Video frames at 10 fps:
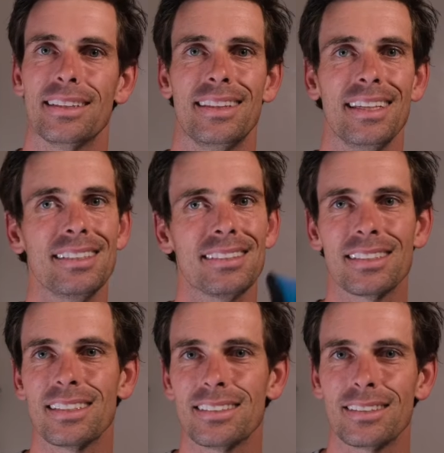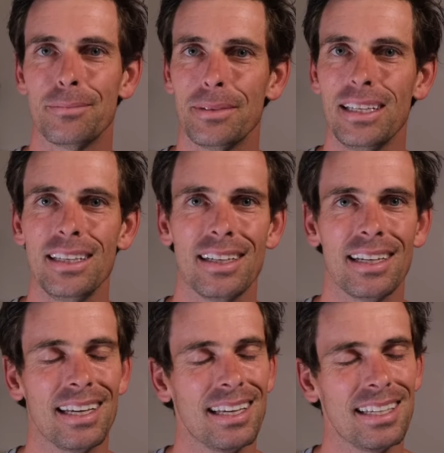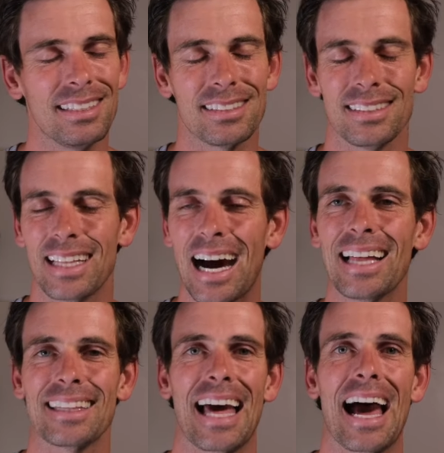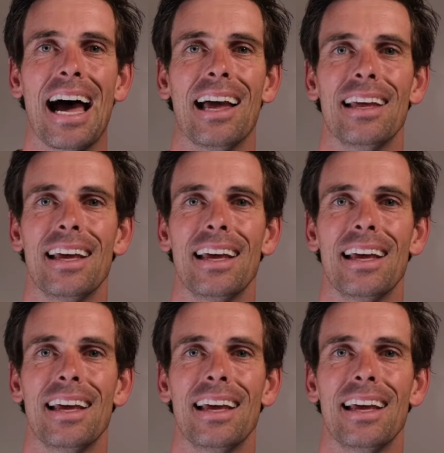This, to me, is not that.